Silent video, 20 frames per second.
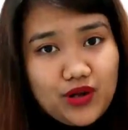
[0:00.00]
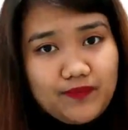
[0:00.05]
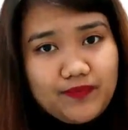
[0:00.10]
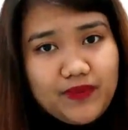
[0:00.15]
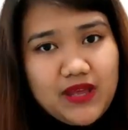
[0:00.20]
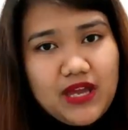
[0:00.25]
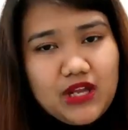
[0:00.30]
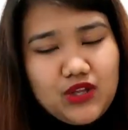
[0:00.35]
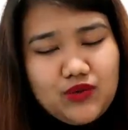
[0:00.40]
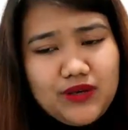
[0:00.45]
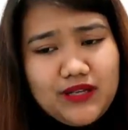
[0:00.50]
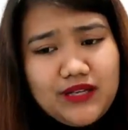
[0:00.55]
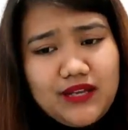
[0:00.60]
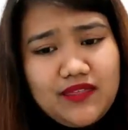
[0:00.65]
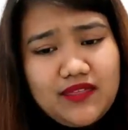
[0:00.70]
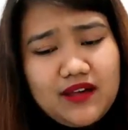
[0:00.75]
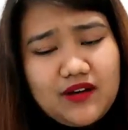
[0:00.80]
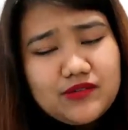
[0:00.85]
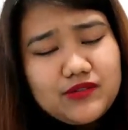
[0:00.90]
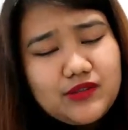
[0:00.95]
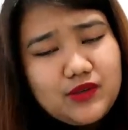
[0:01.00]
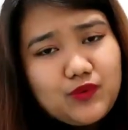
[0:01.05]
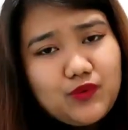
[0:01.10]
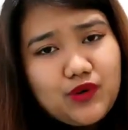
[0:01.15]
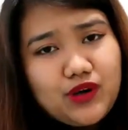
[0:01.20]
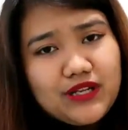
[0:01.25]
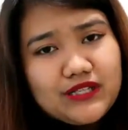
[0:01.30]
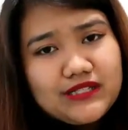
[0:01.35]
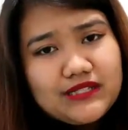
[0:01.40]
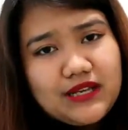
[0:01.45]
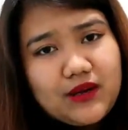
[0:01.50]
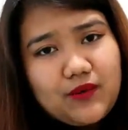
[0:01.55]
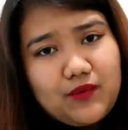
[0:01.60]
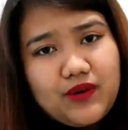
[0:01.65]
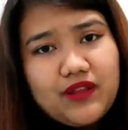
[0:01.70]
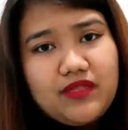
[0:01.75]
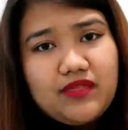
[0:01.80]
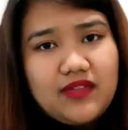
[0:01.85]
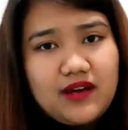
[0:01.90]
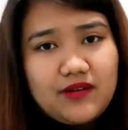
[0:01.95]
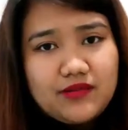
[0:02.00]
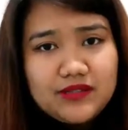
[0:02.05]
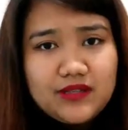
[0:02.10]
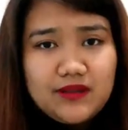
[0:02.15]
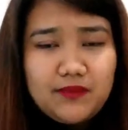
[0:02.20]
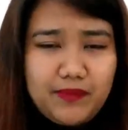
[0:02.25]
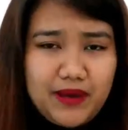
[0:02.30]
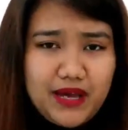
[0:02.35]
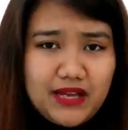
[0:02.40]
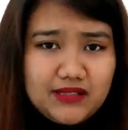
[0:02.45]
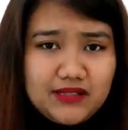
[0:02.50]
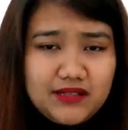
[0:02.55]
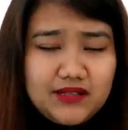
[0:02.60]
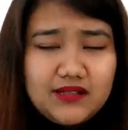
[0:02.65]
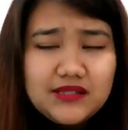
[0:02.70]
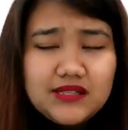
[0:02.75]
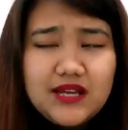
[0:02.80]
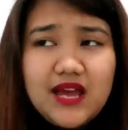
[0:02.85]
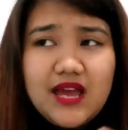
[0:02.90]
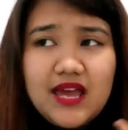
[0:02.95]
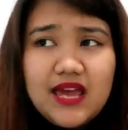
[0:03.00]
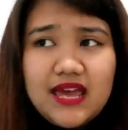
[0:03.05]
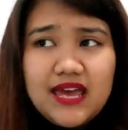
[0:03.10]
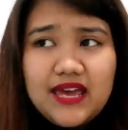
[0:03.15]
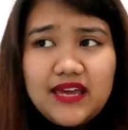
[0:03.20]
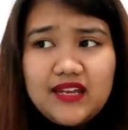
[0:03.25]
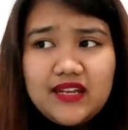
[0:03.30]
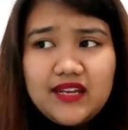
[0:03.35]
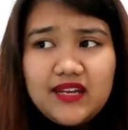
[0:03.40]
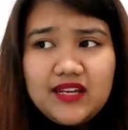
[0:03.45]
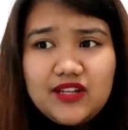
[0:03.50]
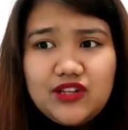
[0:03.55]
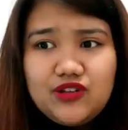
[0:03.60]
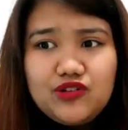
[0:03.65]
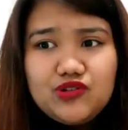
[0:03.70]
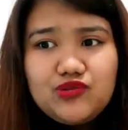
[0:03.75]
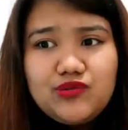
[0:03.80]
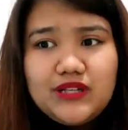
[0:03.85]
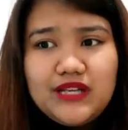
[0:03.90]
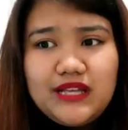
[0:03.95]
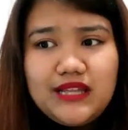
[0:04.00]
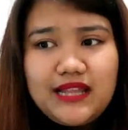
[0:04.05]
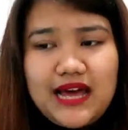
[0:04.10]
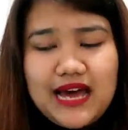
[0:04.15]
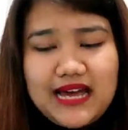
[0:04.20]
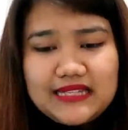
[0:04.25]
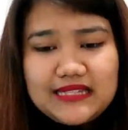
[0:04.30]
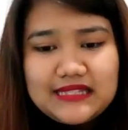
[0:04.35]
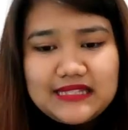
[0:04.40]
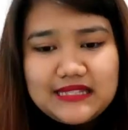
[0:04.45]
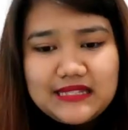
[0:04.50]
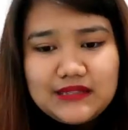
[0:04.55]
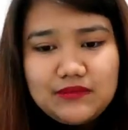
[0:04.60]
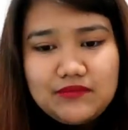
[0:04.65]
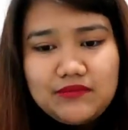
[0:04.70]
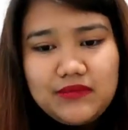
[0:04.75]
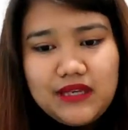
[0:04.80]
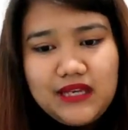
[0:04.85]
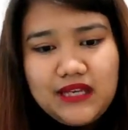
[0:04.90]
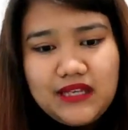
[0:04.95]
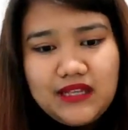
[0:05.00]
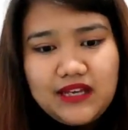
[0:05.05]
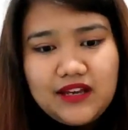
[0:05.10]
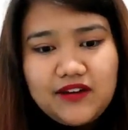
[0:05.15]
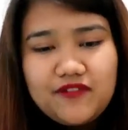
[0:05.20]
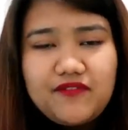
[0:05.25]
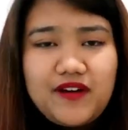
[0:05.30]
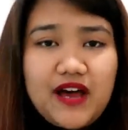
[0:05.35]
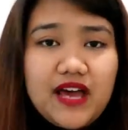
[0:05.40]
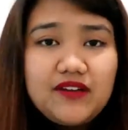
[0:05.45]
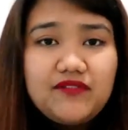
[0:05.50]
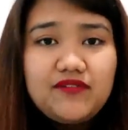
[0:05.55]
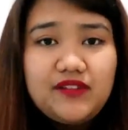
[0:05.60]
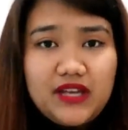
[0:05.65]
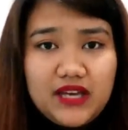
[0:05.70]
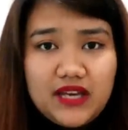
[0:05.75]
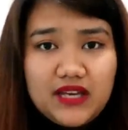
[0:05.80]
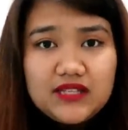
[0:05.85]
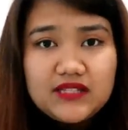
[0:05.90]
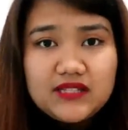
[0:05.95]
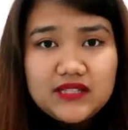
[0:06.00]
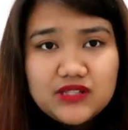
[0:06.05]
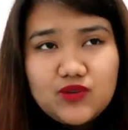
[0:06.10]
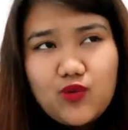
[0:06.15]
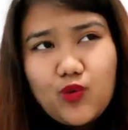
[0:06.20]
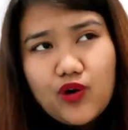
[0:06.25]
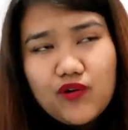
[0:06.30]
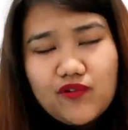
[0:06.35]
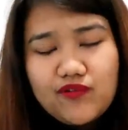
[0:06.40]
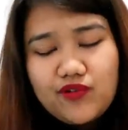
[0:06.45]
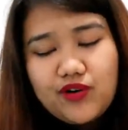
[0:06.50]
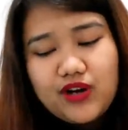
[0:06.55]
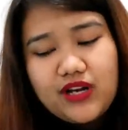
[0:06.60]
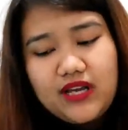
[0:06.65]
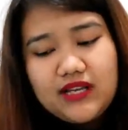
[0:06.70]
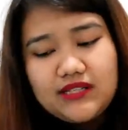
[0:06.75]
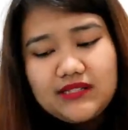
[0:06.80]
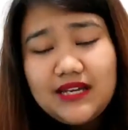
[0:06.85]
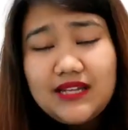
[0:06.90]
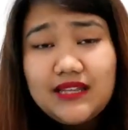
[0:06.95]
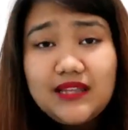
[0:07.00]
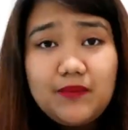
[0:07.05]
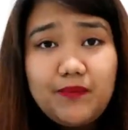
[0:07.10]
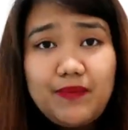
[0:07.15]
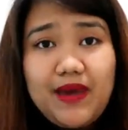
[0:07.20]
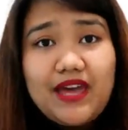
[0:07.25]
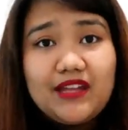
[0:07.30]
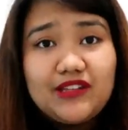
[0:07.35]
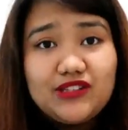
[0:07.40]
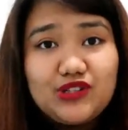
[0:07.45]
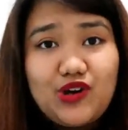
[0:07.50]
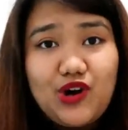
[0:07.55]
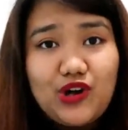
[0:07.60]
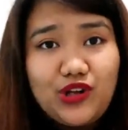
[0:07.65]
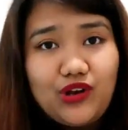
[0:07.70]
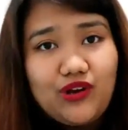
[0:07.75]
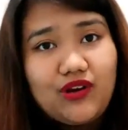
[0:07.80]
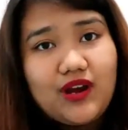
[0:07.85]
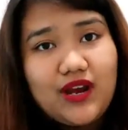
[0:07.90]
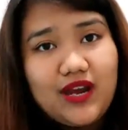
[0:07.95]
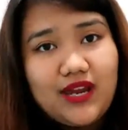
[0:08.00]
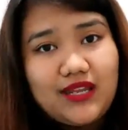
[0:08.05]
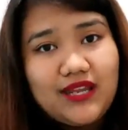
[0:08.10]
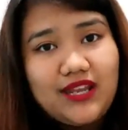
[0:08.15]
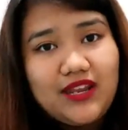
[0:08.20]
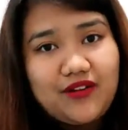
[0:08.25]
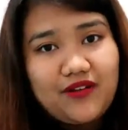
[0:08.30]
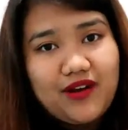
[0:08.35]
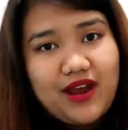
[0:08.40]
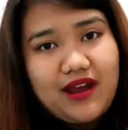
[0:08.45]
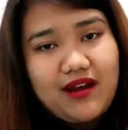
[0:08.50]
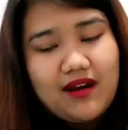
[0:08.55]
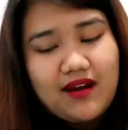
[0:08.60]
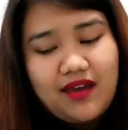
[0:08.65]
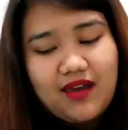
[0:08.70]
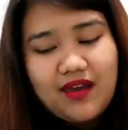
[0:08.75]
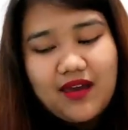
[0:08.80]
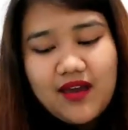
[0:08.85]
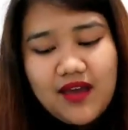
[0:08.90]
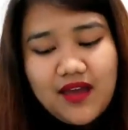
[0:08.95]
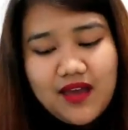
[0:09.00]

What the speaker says: won. 20,000 won is like 1,000 pesos, and it usually lasts me like 5 days or 4 days. It depends on your itinerary.